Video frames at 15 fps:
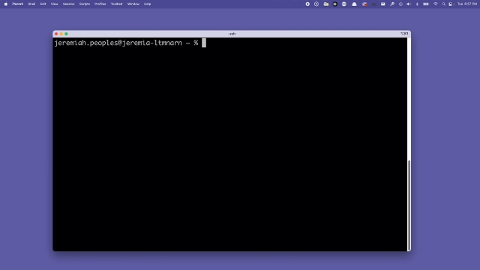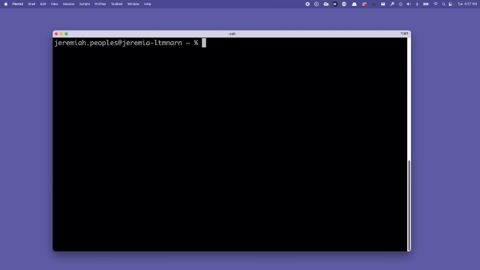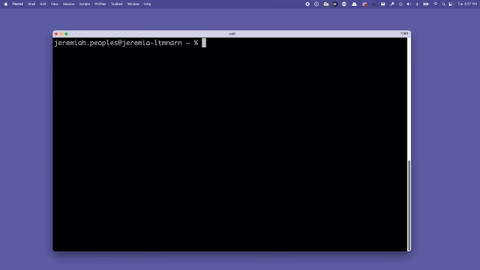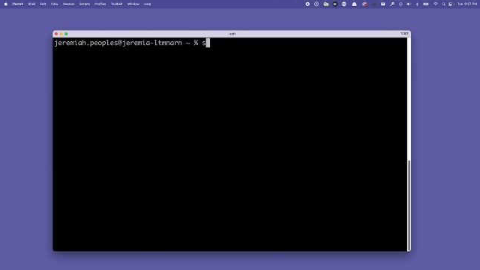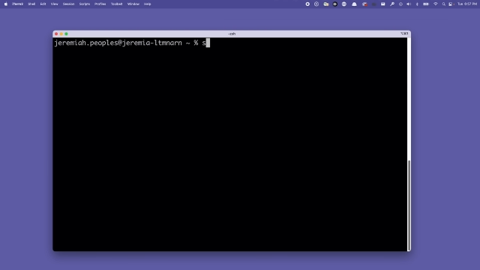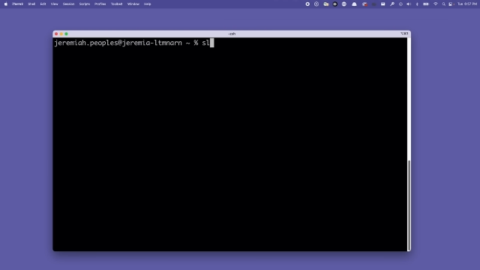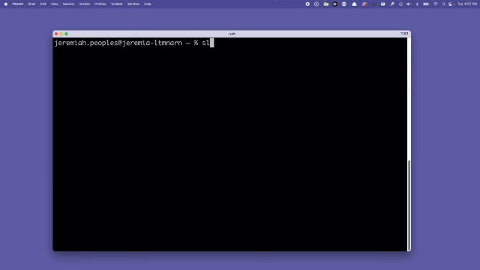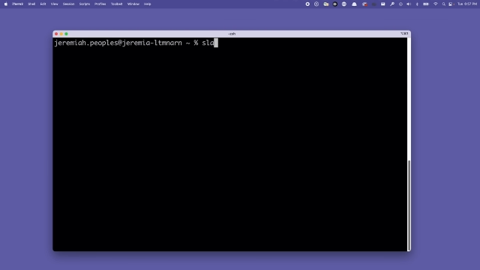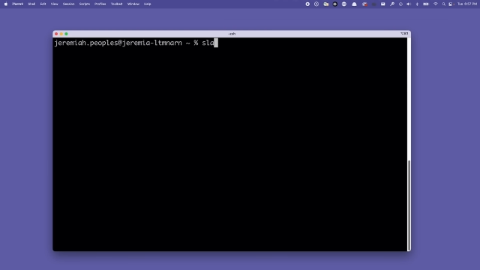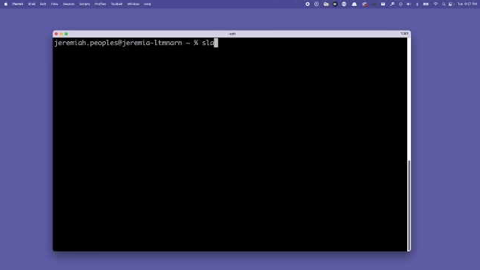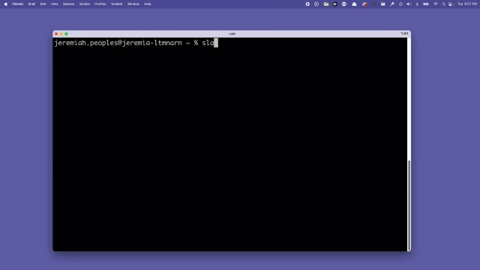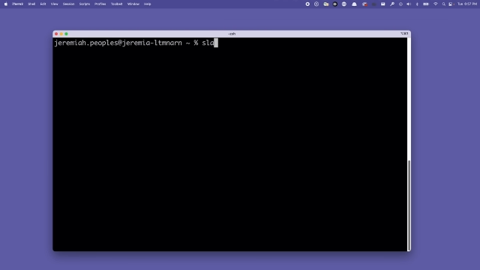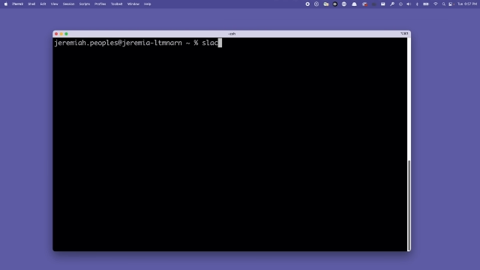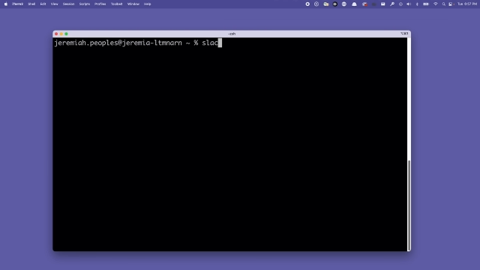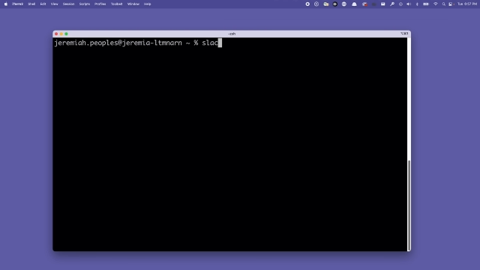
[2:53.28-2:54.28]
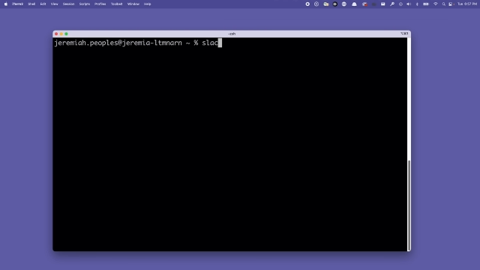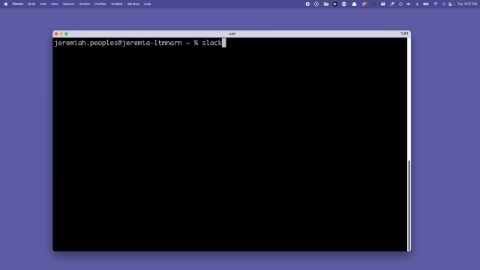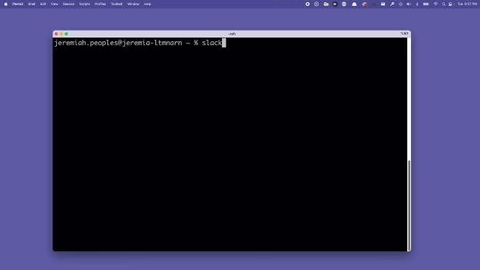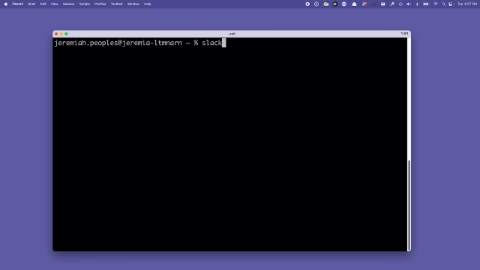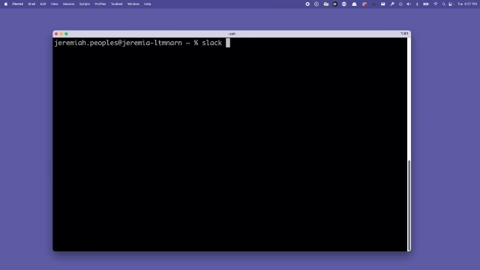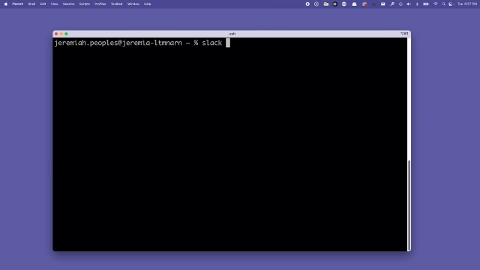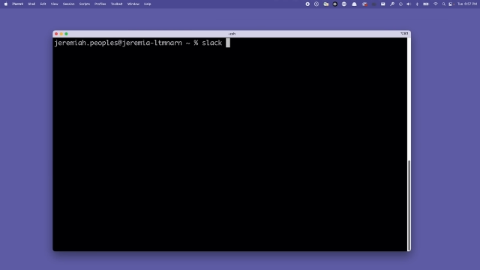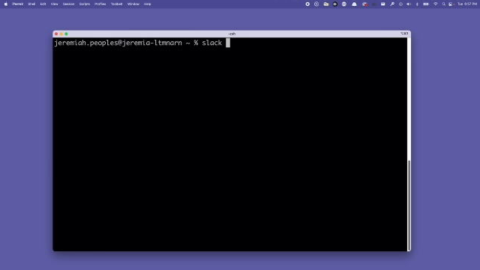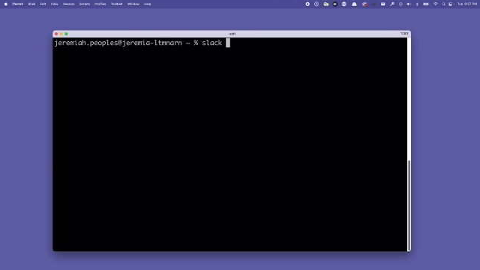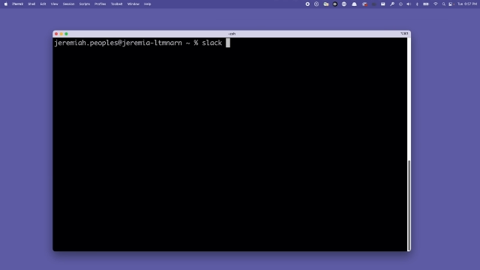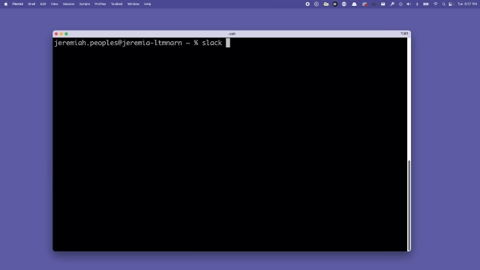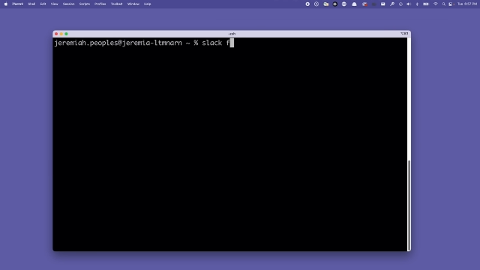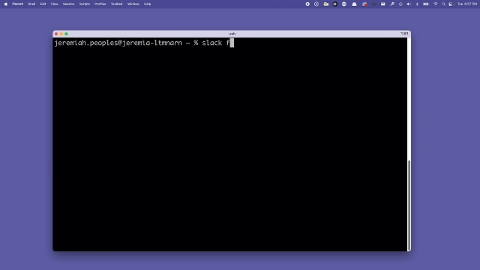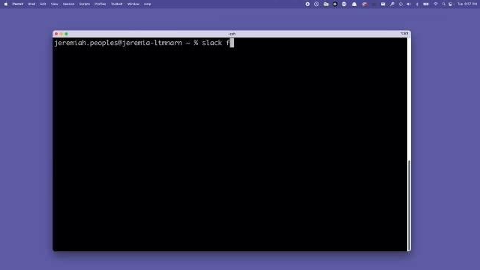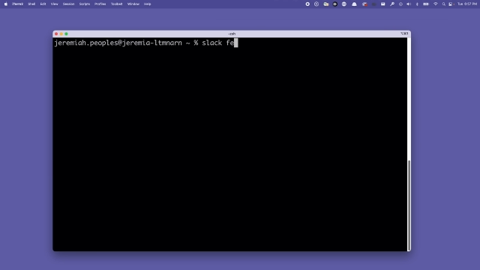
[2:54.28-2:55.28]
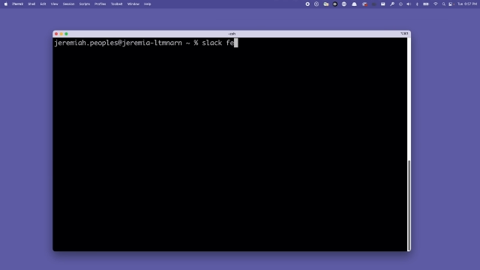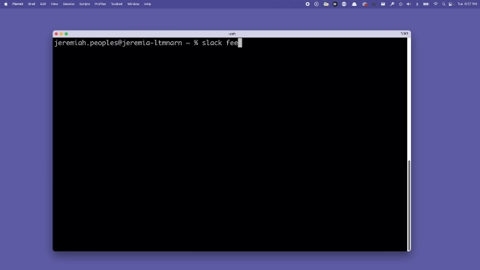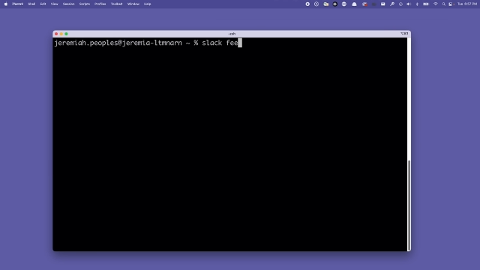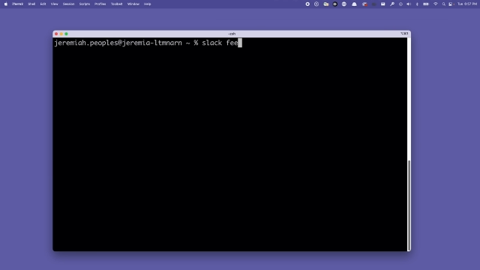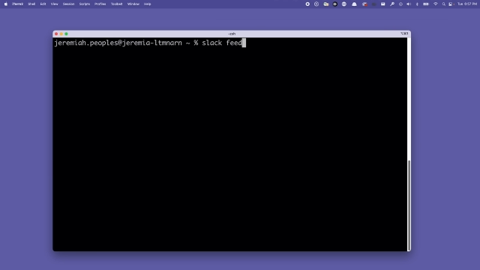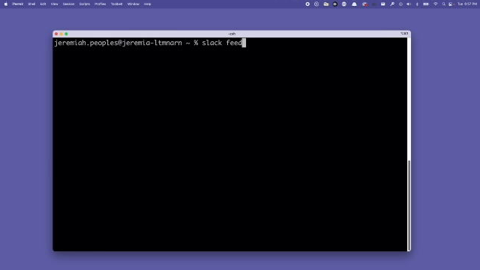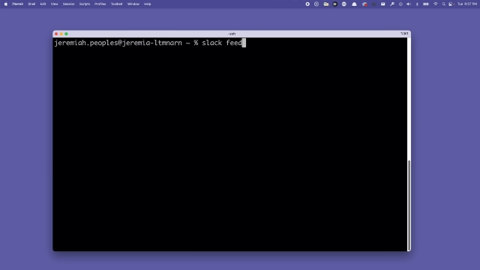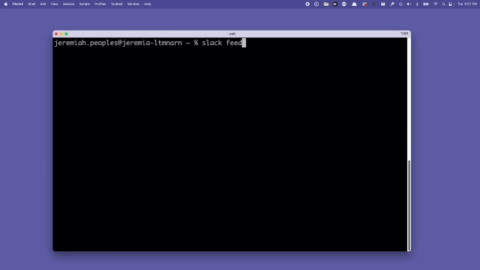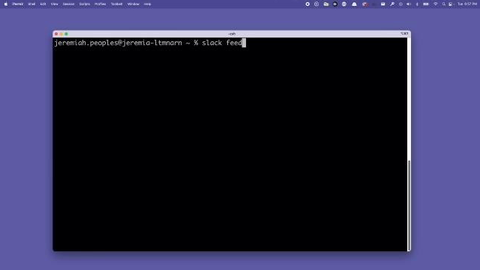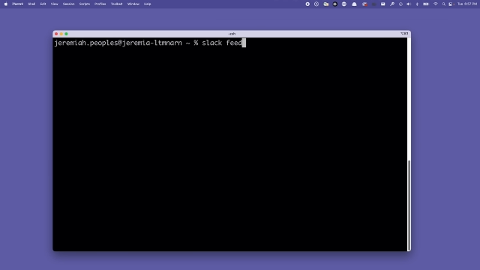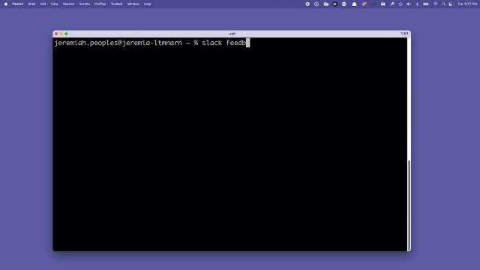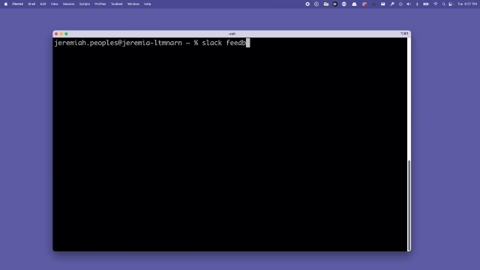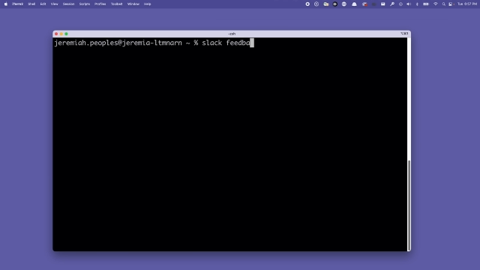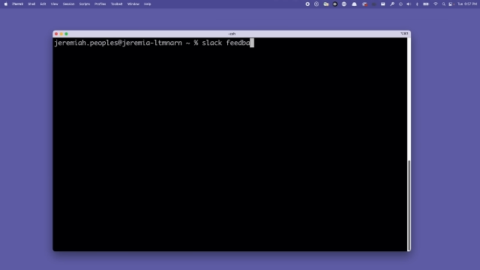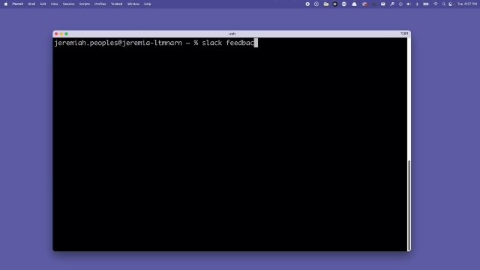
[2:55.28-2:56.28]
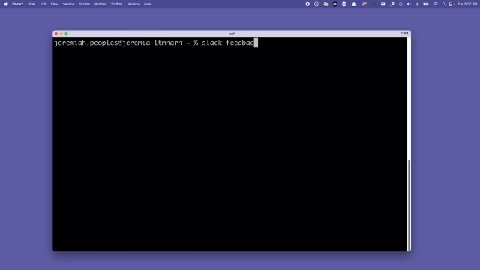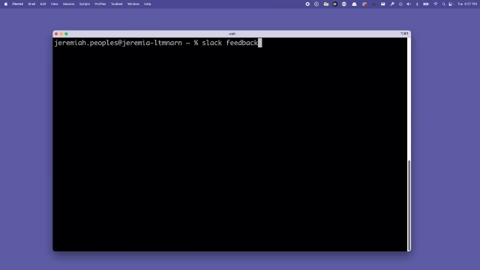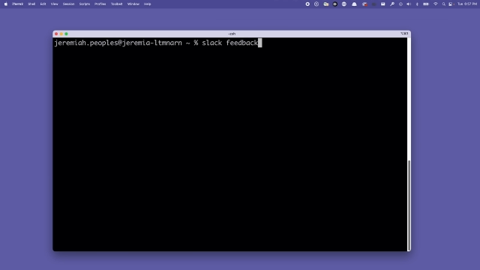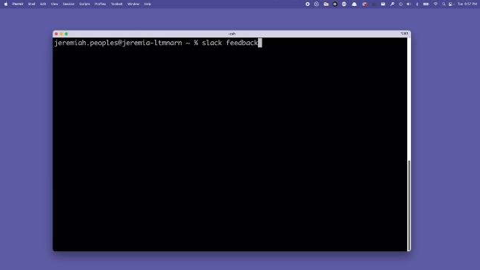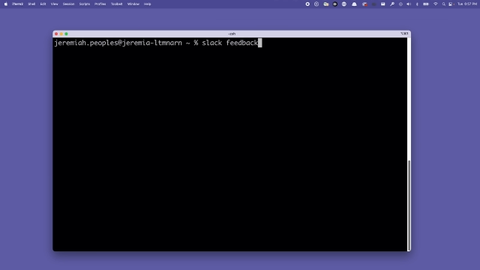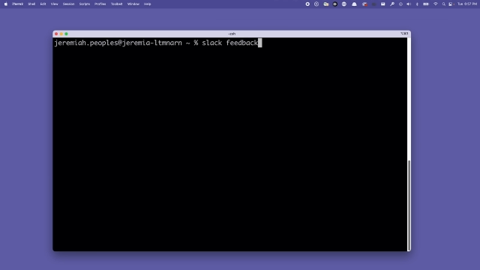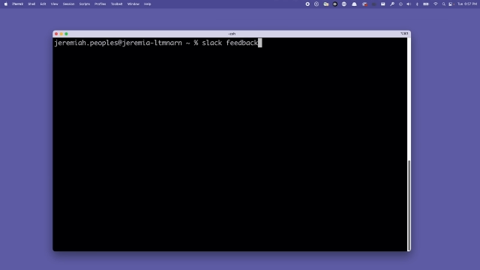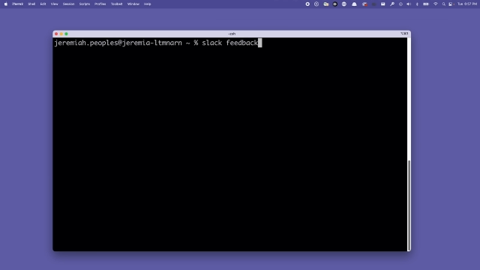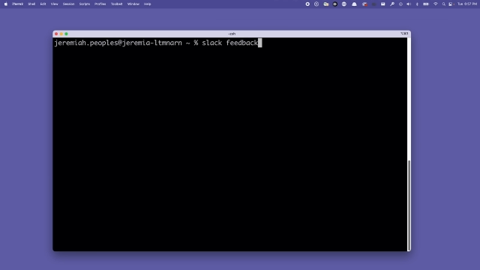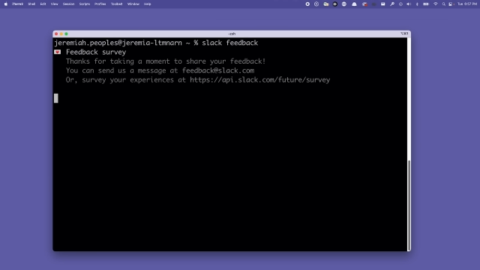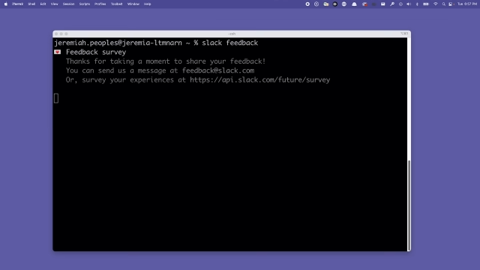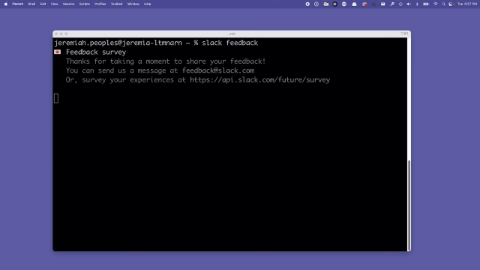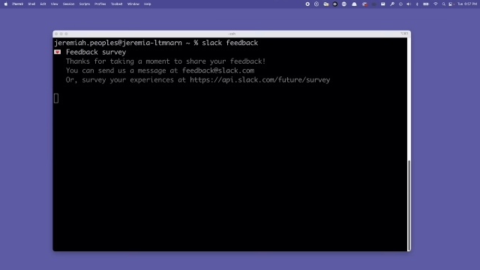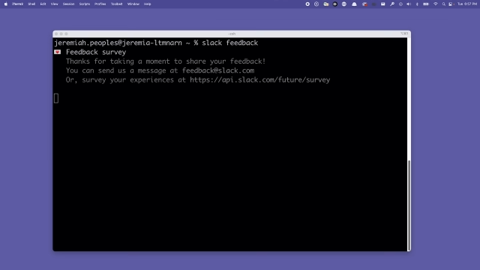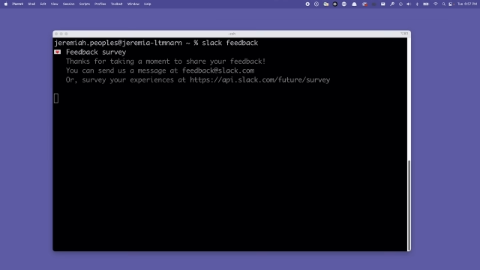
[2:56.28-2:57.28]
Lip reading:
(no speaker visible)